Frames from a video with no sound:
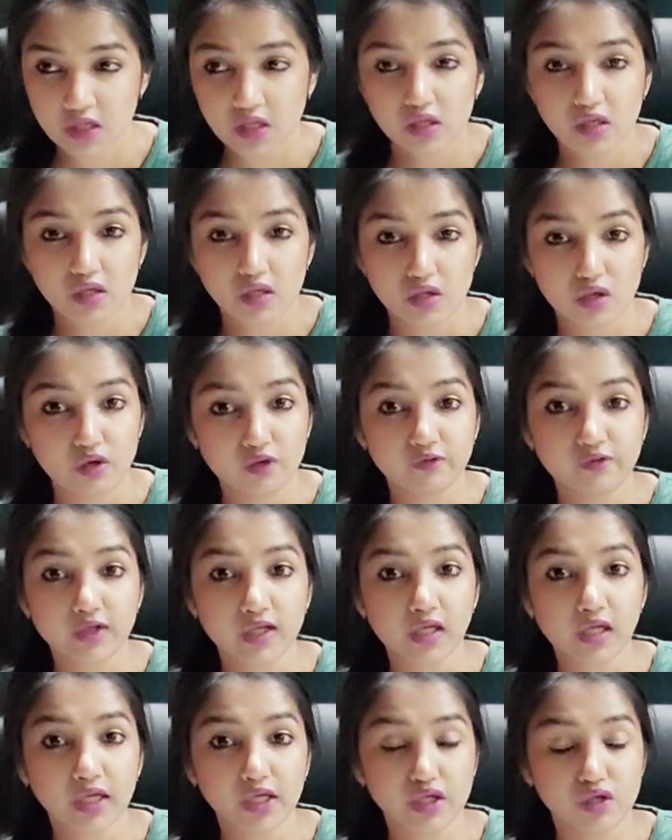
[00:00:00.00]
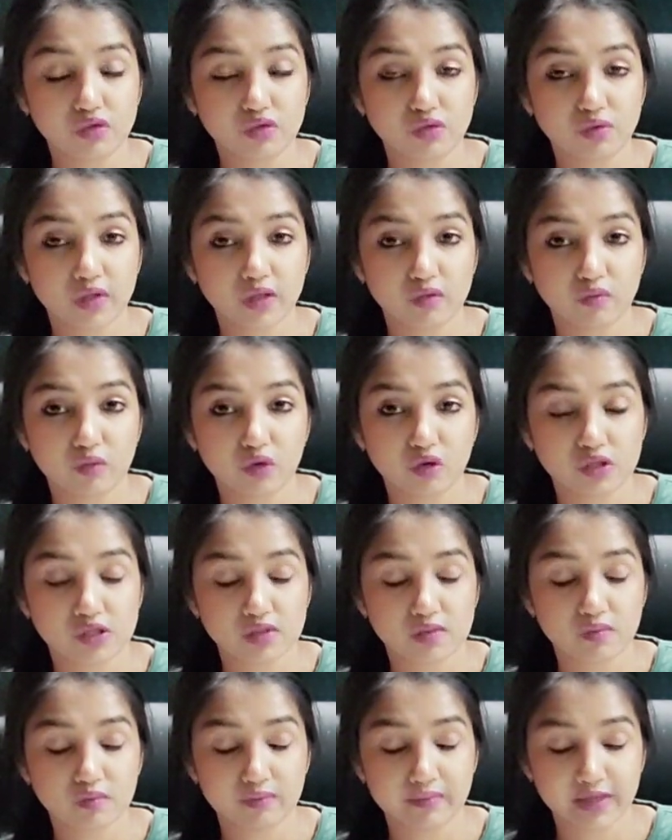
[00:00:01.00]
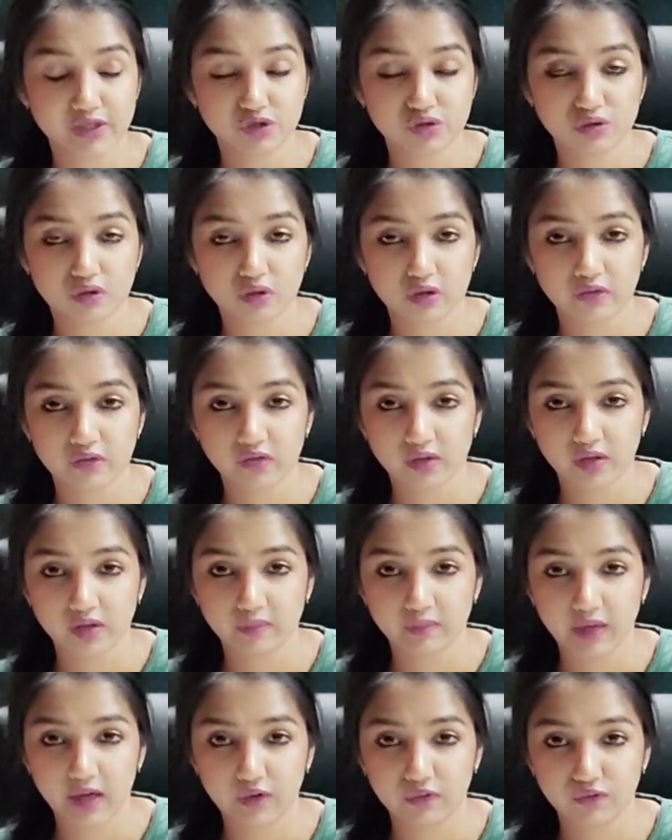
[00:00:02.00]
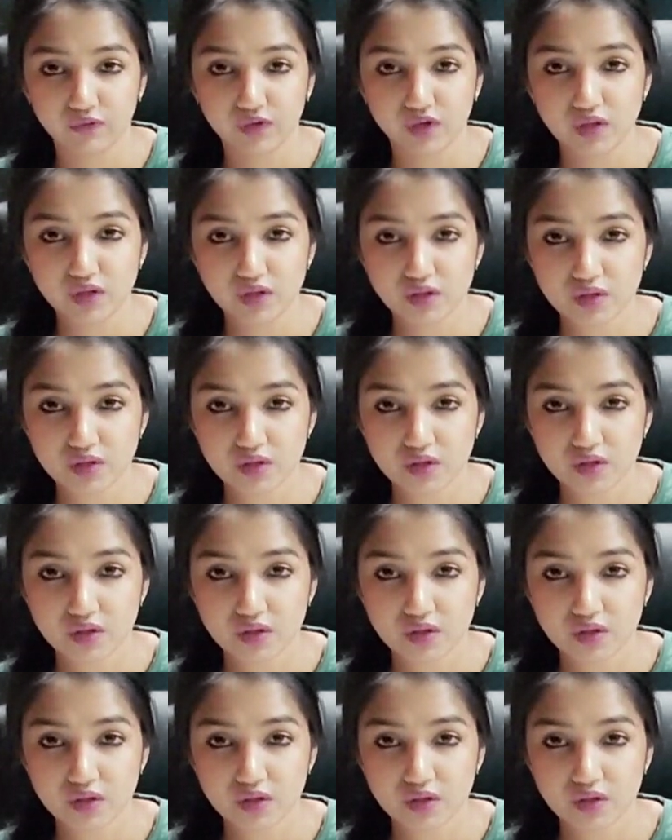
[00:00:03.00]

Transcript: You feel like you're doing the most mature thing about this.